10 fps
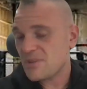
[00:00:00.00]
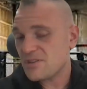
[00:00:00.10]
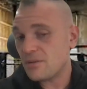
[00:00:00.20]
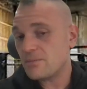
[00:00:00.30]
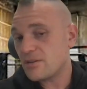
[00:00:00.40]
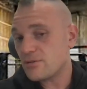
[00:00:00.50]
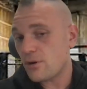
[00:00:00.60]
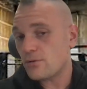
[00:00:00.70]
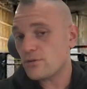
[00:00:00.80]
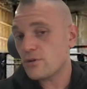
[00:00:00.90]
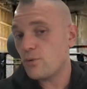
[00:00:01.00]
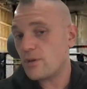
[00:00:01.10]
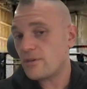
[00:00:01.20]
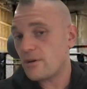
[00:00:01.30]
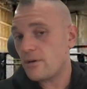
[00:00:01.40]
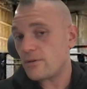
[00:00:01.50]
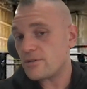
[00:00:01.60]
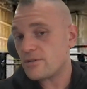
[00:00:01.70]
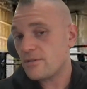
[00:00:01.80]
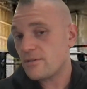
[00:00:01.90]
Some things are harder to quit than
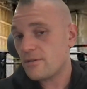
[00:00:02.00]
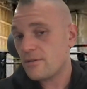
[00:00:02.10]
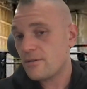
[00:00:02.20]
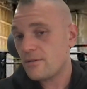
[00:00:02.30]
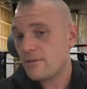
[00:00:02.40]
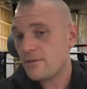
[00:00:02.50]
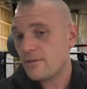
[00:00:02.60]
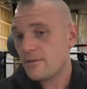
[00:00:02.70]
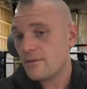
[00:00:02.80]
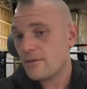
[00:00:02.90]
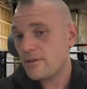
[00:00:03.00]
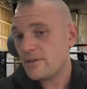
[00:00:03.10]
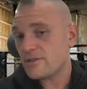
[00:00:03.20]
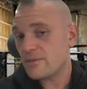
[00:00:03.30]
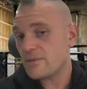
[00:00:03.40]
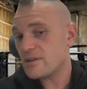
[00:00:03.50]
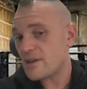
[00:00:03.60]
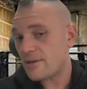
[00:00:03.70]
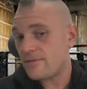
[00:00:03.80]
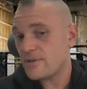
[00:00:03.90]
others. Some things
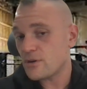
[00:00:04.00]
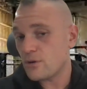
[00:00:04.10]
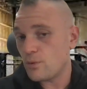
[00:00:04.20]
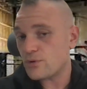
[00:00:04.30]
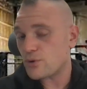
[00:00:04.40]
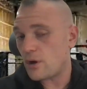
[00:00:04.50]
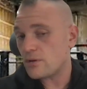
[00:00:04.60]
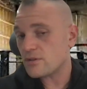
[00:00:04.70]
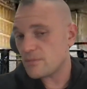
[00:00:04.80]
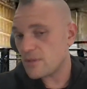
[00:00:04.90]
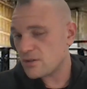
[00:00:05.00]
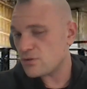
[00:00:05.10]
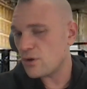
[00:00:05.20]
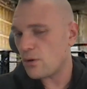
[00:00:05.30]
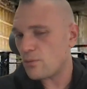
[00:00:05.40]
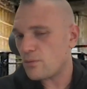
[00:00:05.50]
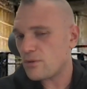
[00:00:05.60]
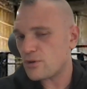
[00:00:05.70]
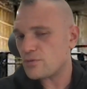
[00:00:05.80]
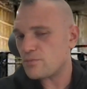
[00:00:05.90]
have physical withdrawal, some things don't.
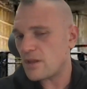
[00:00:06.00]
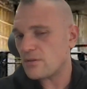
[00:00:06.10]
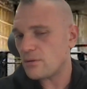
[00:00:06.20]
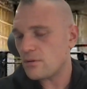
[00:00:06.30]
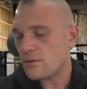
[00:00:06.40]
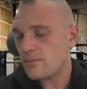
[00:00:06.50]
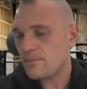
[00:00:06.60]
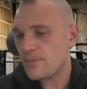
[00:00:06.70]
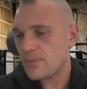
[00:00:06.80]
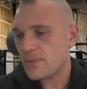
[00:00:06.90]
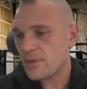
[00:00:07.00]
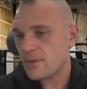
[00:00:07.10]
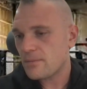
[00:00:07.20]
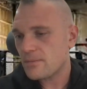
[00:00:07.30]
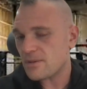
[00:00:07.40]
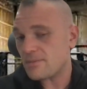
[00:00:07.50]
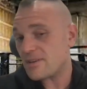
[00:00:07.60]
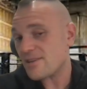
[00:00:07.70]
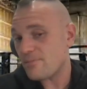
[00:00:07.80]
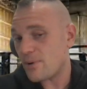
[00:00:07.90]
They're just mental. Some
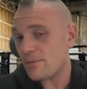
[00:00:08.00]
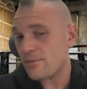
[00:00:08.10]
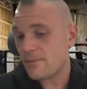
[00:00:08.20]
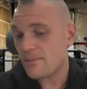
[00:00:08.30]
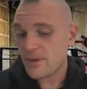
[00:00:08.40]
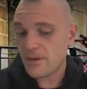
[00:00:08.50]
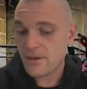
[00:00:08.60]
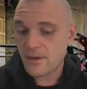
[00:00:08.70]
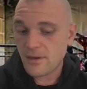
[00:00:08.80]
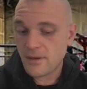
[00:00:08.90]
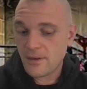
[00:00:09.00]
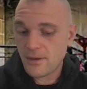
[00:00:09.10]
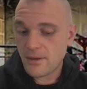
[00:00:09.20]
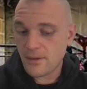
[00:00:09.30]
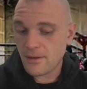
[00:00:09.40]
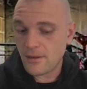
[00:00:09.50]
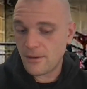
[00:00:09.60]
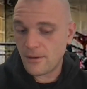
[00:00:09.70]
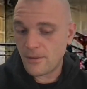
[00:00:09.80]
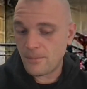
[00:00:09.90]
things have both.
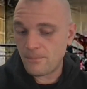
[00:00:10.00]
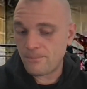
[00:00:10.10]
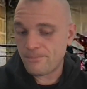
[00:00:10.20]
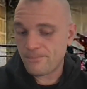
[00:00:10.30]
Um,